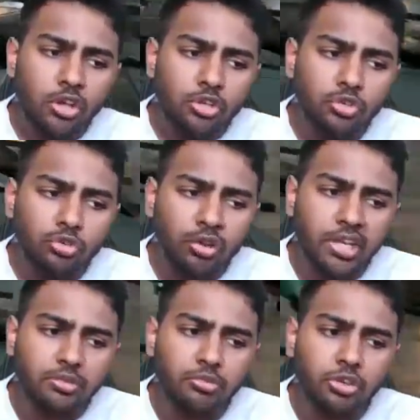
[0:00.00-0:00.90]
short
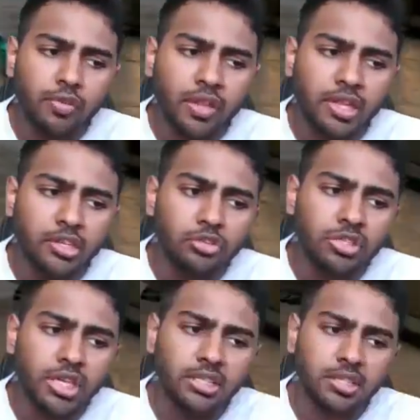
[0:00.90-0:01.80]
range move, and they're
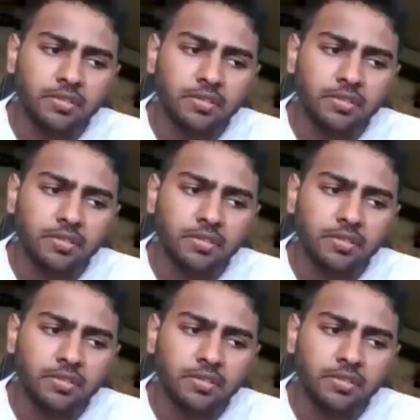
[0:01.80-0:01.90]
using it as